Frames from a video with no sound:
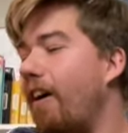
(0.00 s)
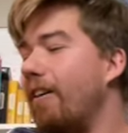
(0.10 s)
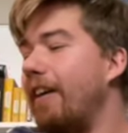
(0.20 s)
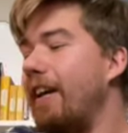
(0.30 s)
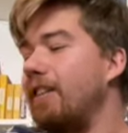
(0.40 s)

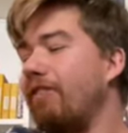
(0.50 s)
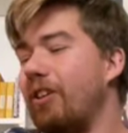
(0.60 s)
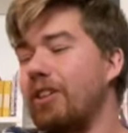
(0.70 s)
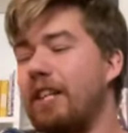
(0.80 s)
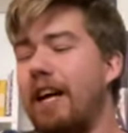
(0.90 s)
okay,
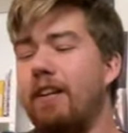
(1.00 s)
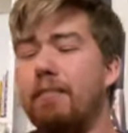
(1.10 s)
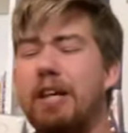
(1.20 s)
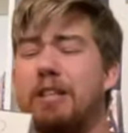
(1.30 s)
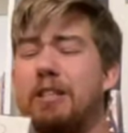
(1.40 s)
first item
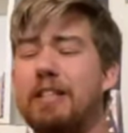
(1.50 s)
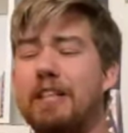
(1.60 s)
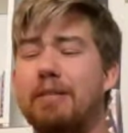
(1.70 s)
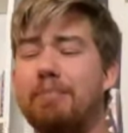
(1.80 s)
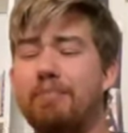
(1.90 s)
I
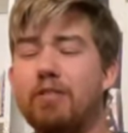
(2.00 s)
see